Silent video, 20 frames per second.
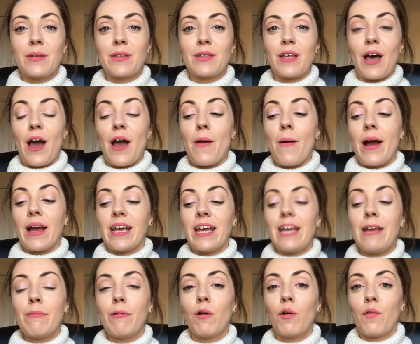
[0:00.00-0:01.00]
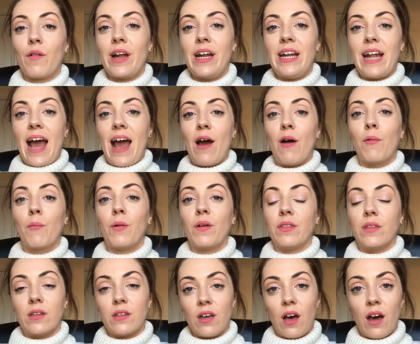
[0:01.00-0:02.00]
So I keep it all written down with
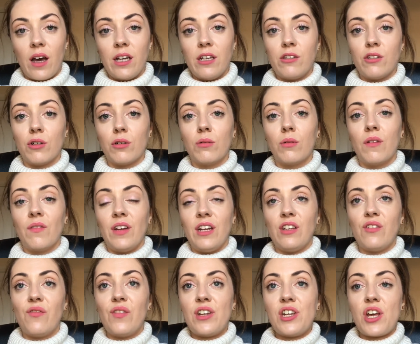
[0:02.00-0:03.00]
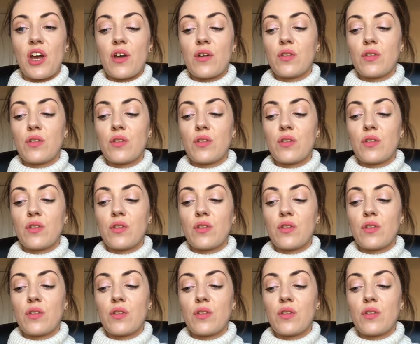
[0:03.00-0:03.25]
the title of each video,